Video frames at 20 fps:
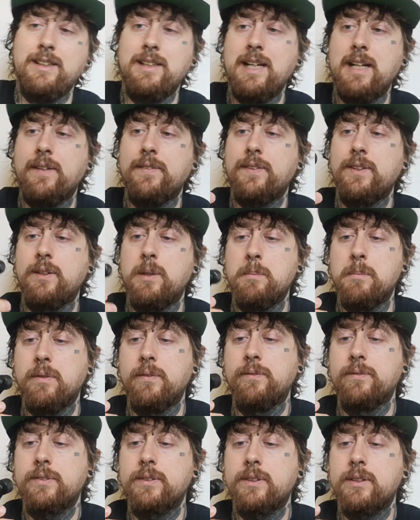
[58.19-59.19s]
after a
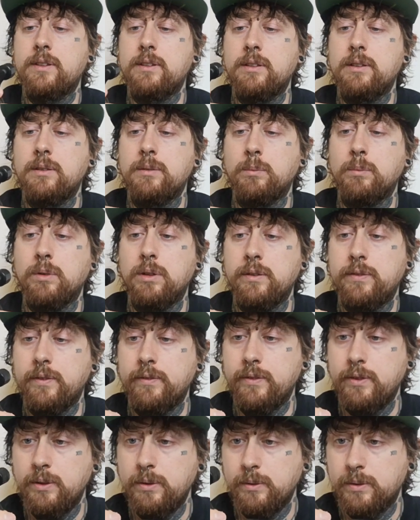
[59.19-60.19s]
month's worth
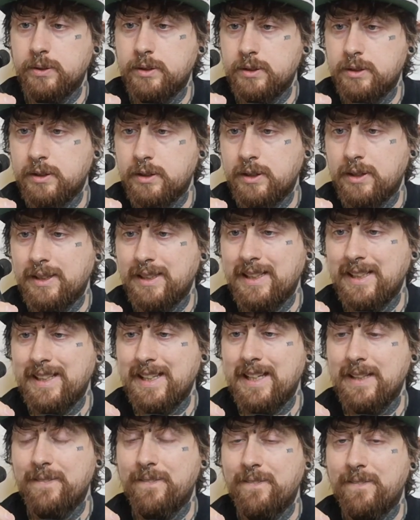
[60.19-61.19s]
of use,
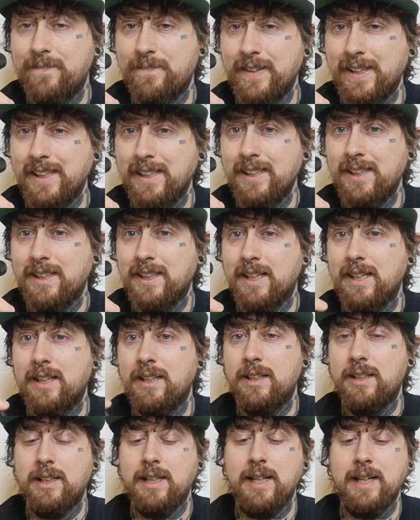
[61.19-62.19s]
I think
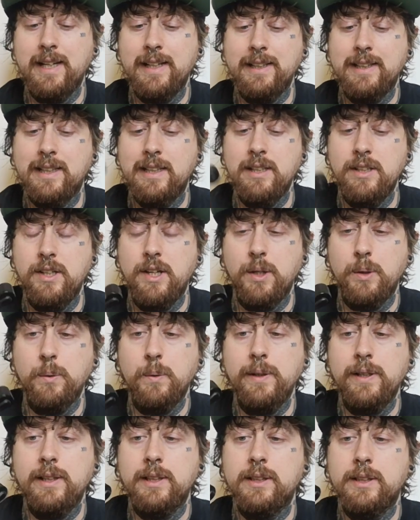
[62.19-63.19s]
I can
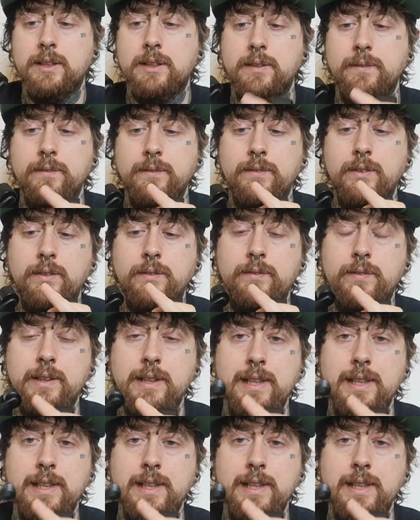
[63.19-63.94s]
notice that the